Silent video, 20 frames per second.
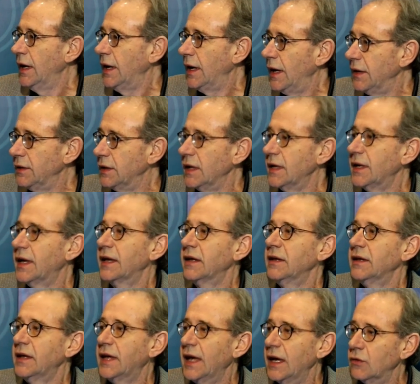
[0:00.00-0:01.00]
and they
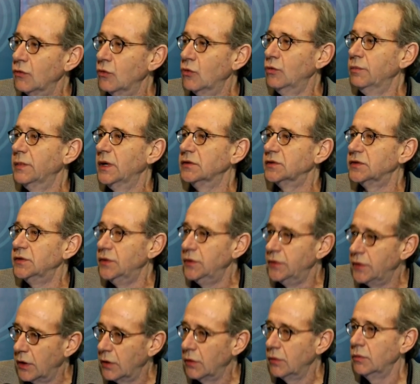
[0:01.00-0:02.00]
can get almost
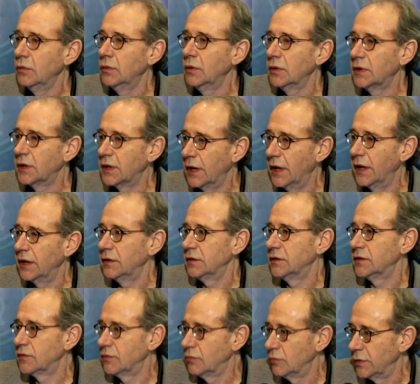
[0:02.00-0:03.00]
no
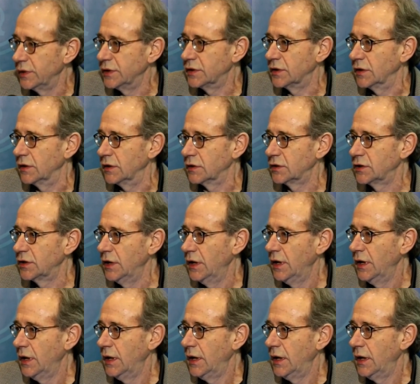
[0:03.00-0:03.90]
guidance from research.